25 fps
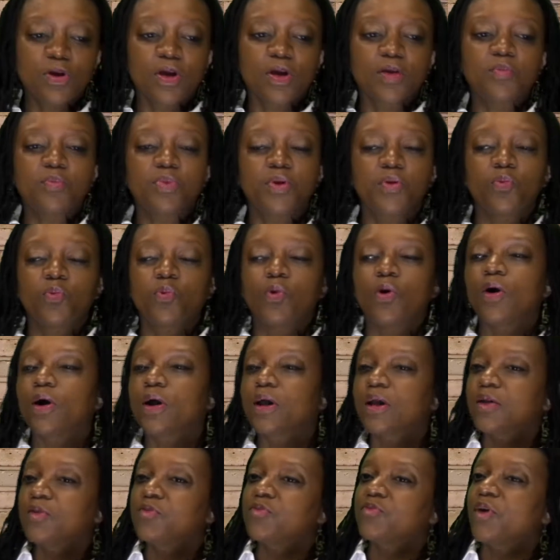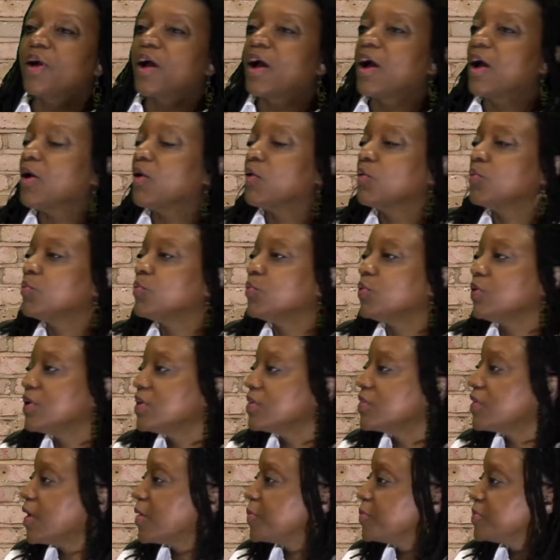can be walking around
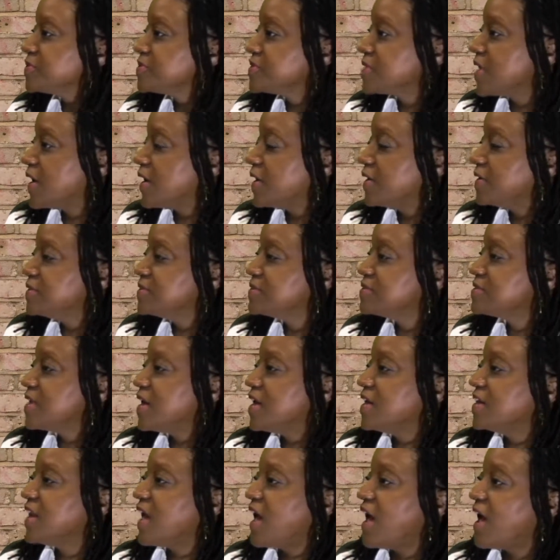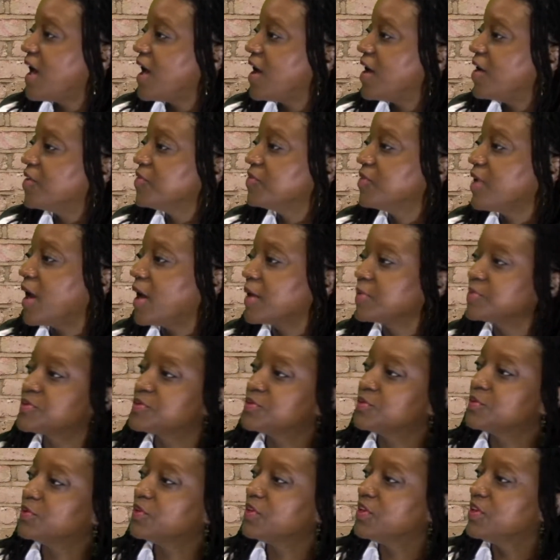with hepatitis and have
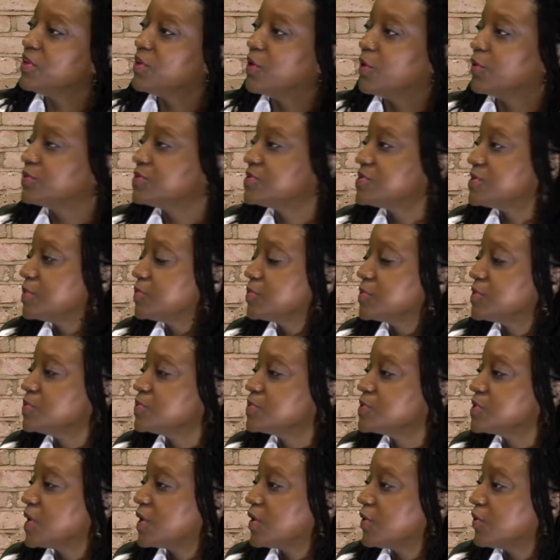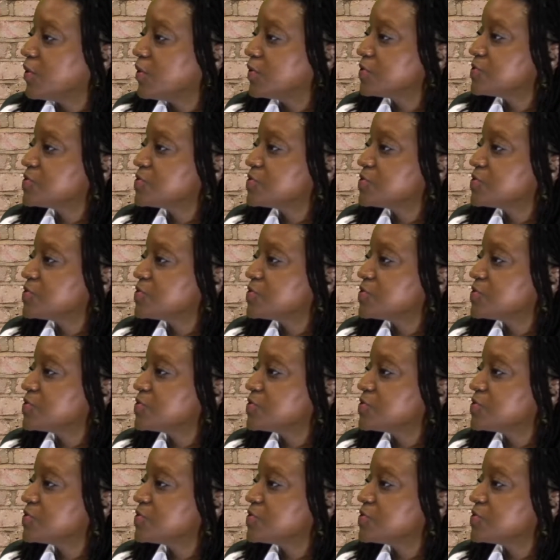absolutely no symptoms at all.